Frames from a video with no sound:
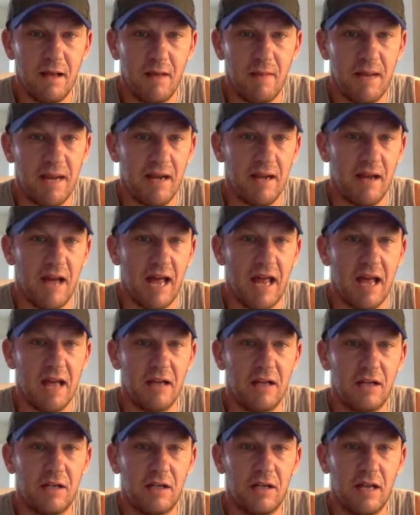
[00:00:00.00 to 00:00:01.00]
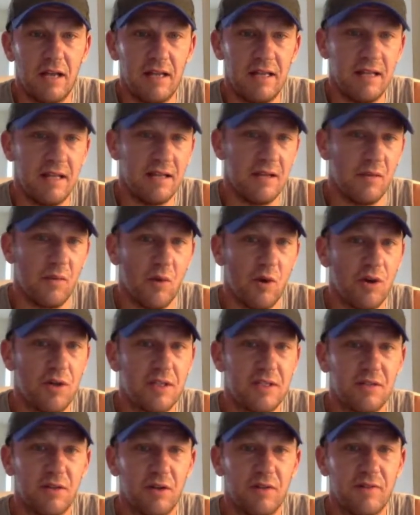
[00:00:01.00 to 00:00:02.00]
I mean, the work
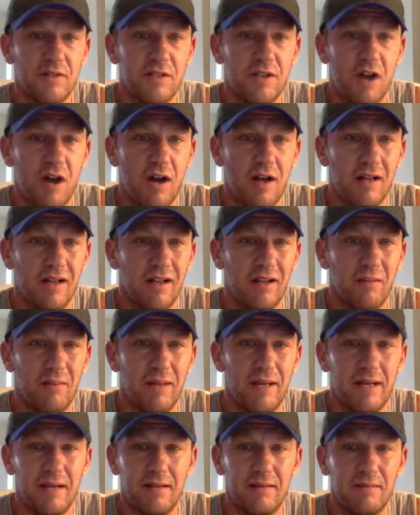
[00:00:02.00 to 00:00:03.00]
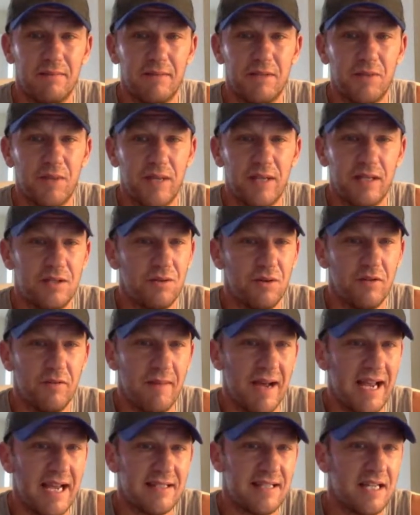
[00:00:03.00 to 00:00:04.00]
sort of has gone a little bit between the two of
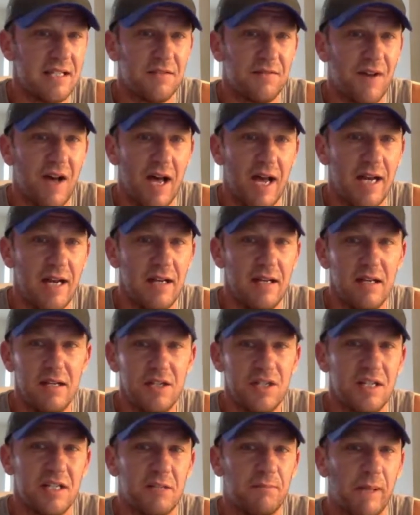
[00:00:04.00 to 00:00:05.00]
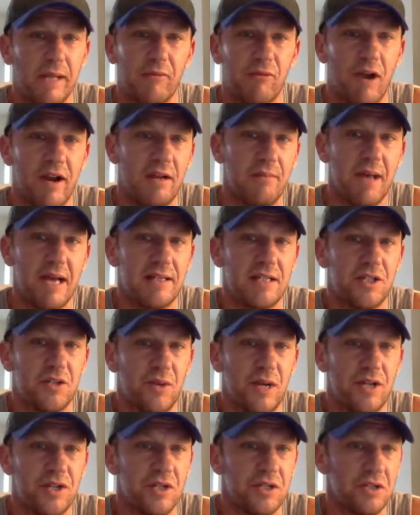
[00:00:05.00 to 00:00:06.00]
them. I guess that's fine. It's just a split running back
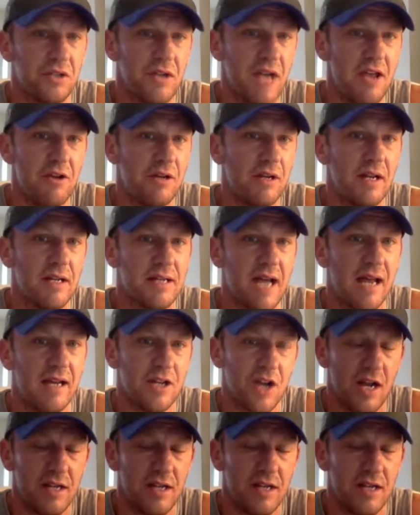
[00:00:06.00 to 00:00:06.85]
situation. So yeah, you could get Ty